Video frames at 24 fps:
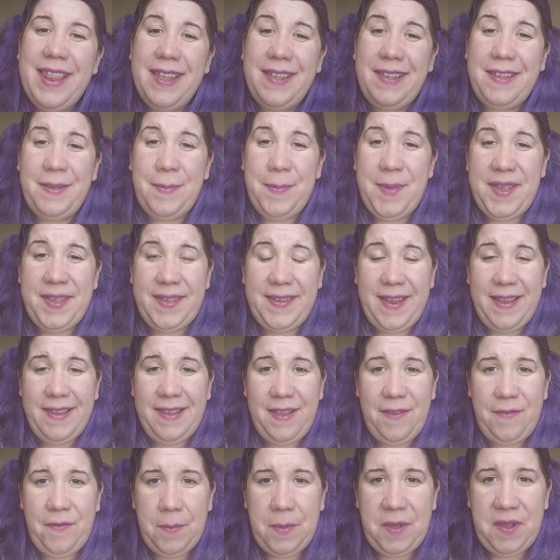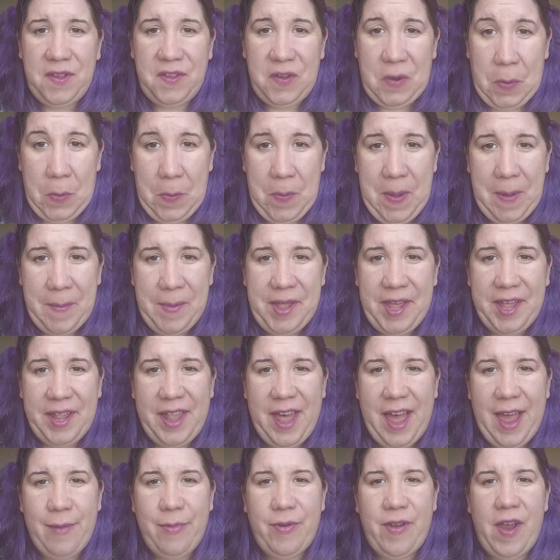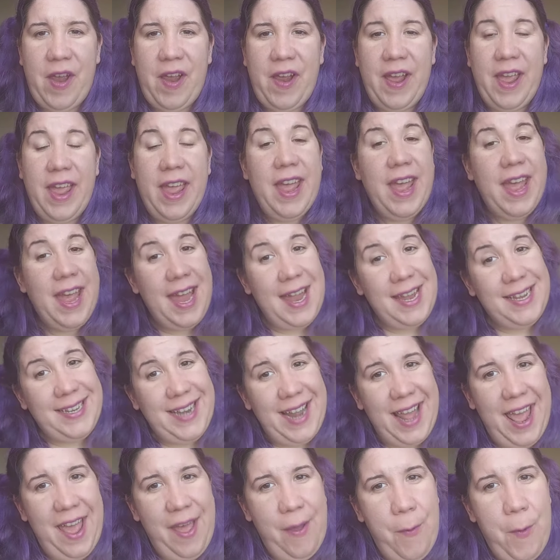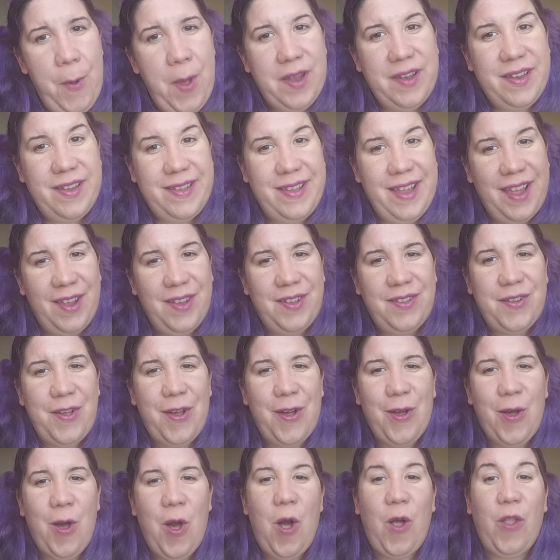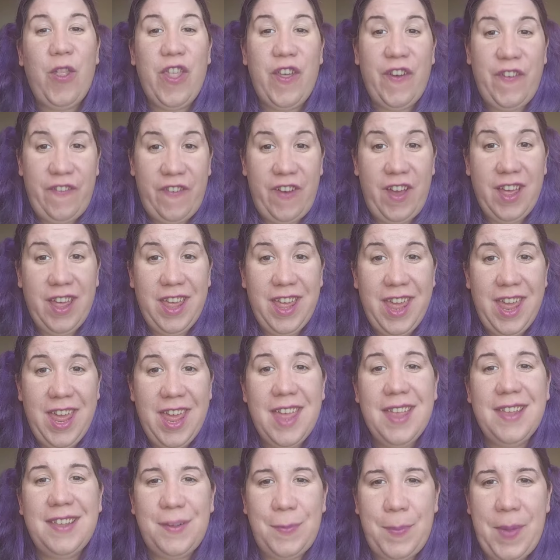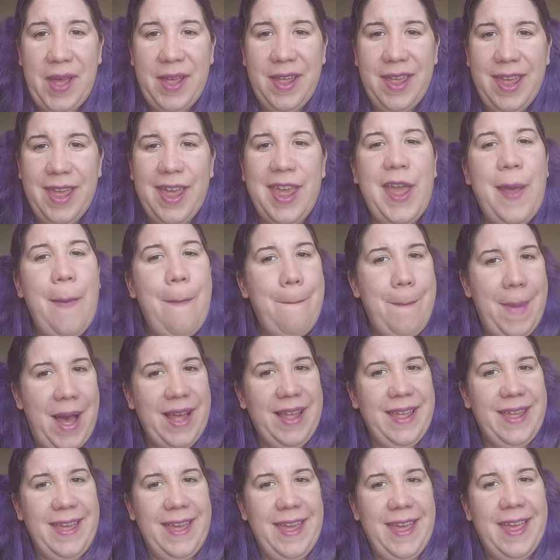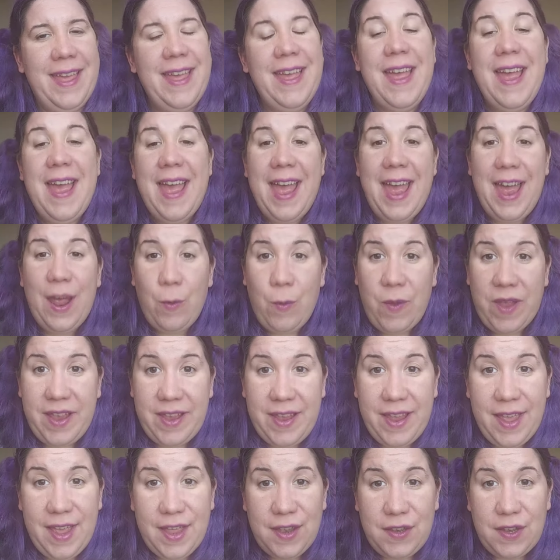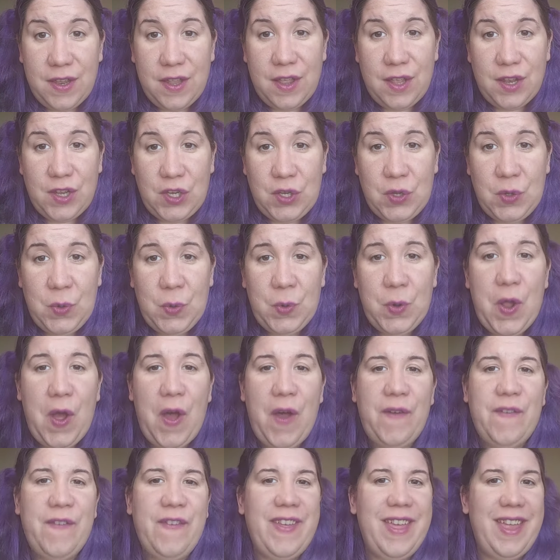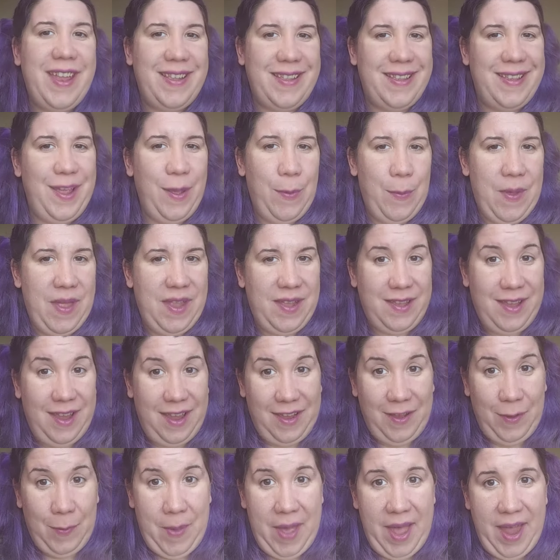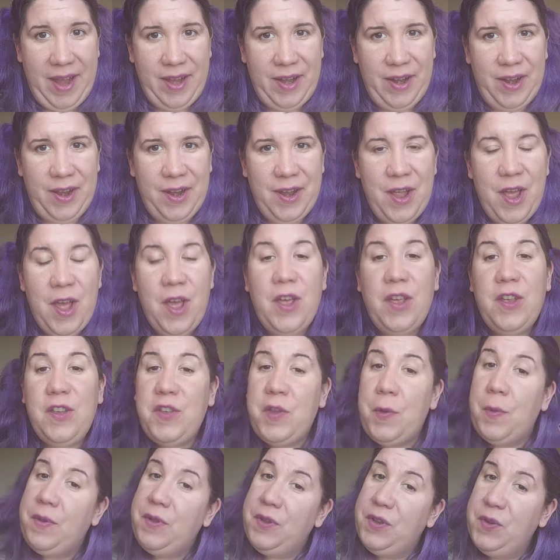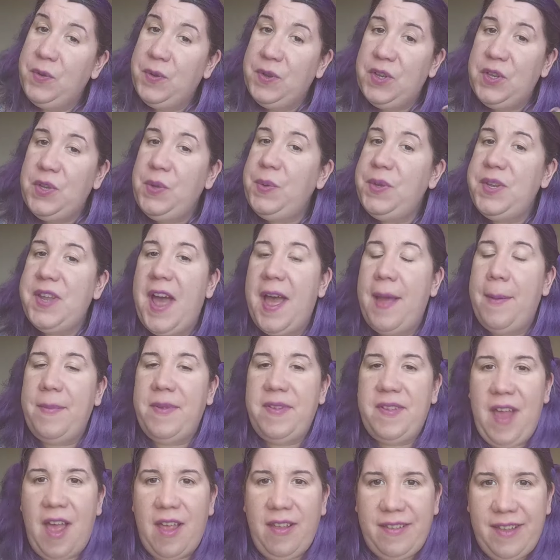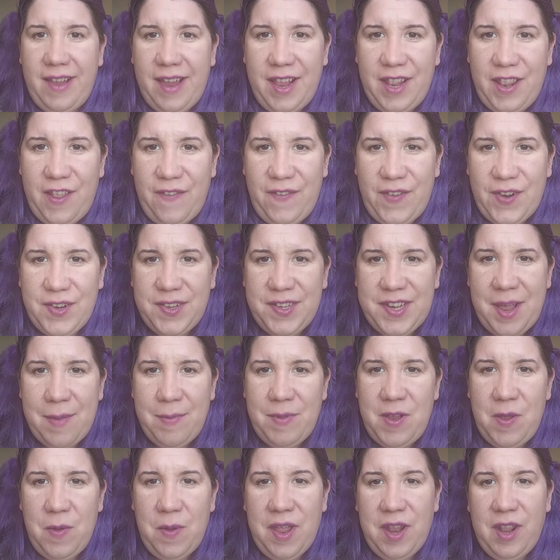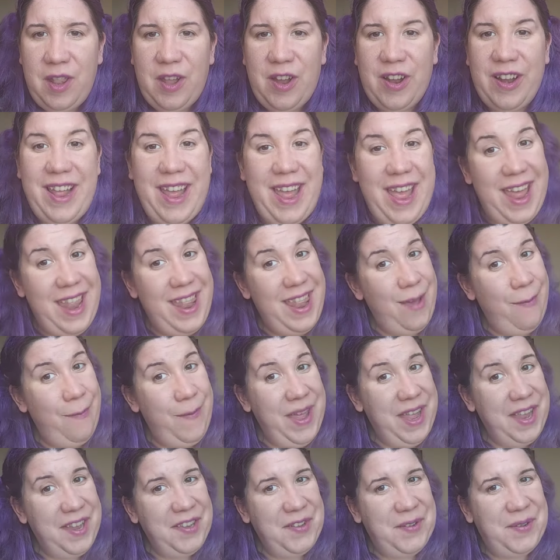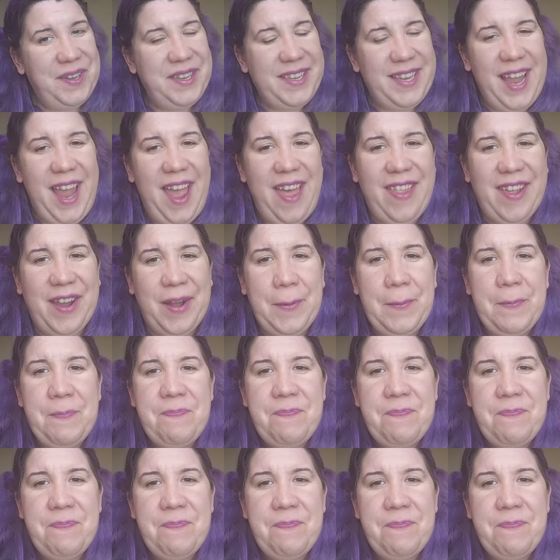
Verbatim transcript: This is Miss Stacey from the Stoughton Public Library, and today I wanted to sing a song called The Funky Spunky Monkey, and we sing it to the tune of Itsy Bitsy Spider. So we'll do it two times. I'll sing it the first time so you can learn it, and then we can do it together.